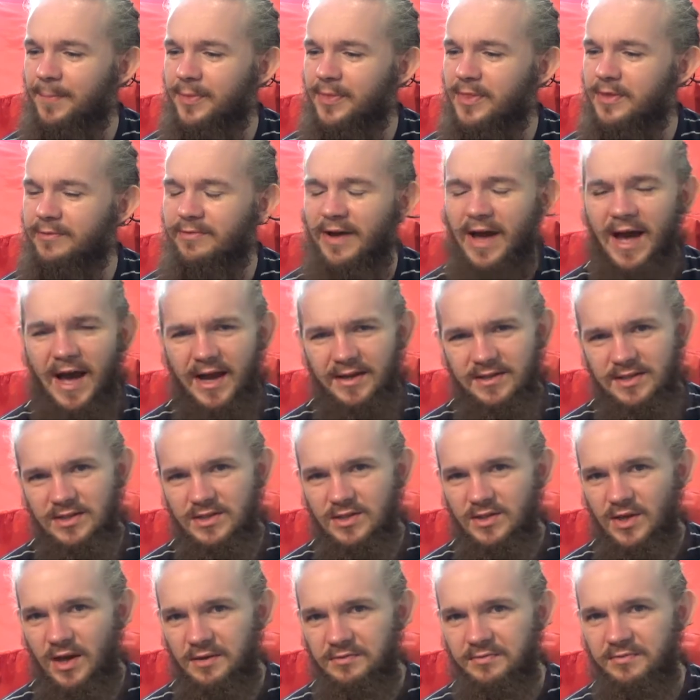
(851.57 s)
they've
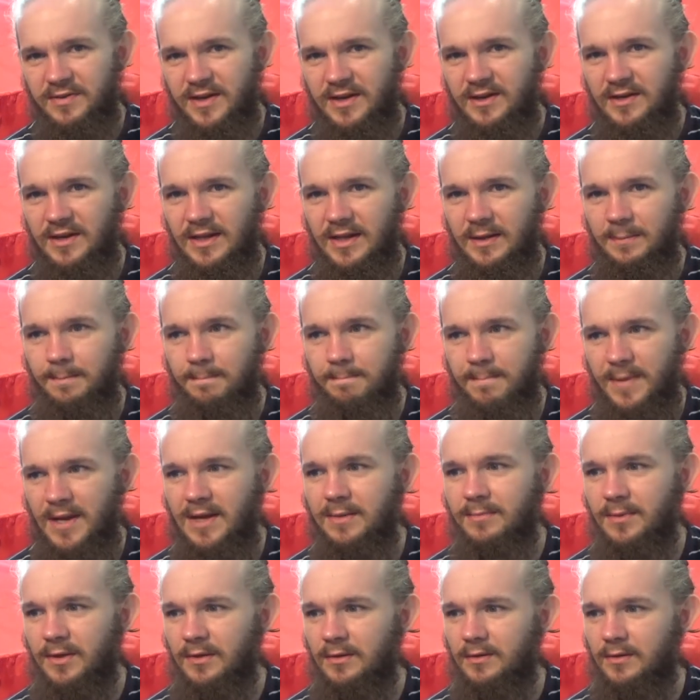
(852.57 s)
added a fairly
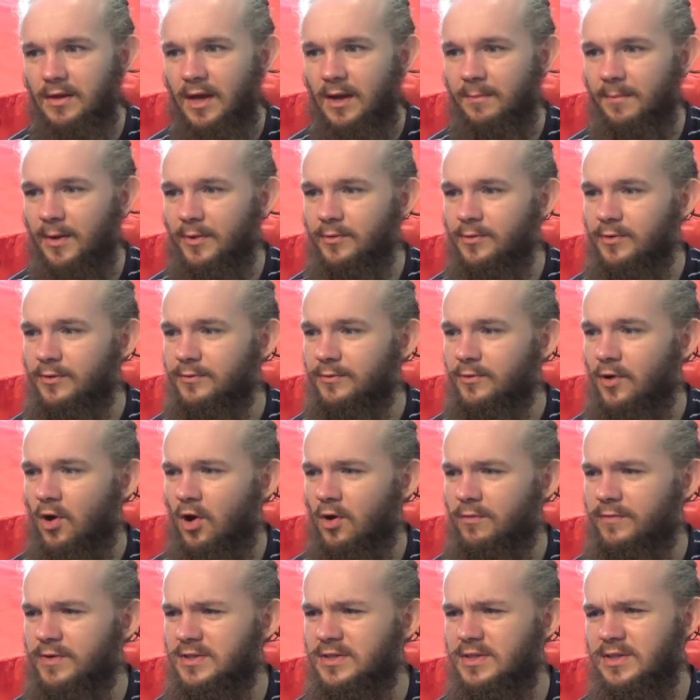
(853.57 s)
minimal amount of
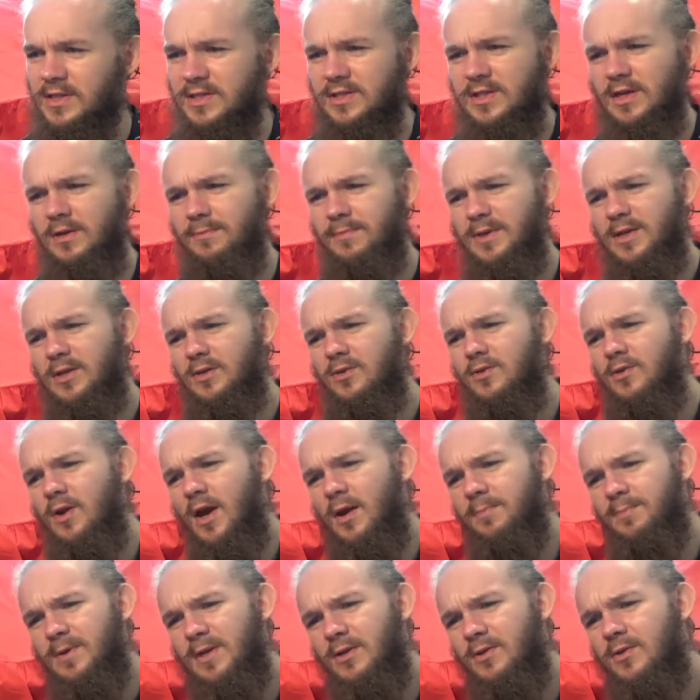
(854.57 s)
coffee to this, and
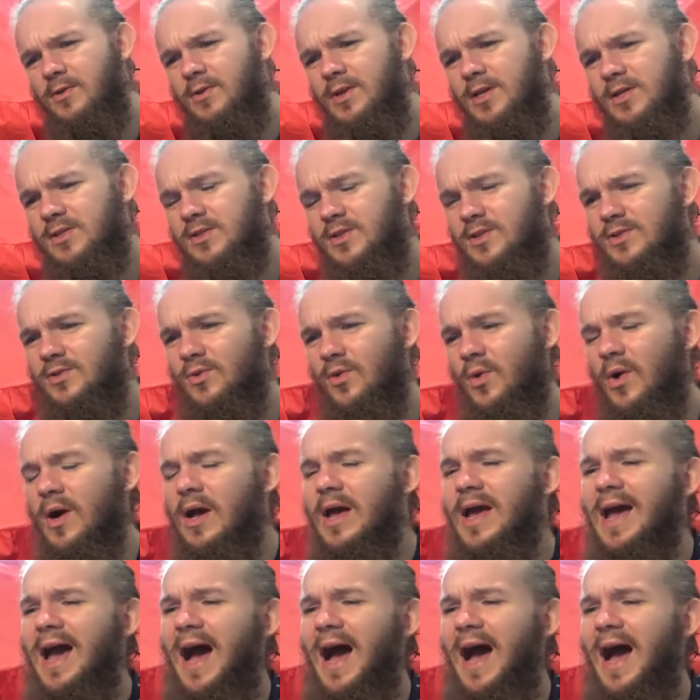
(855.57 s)
I'd be curious to know.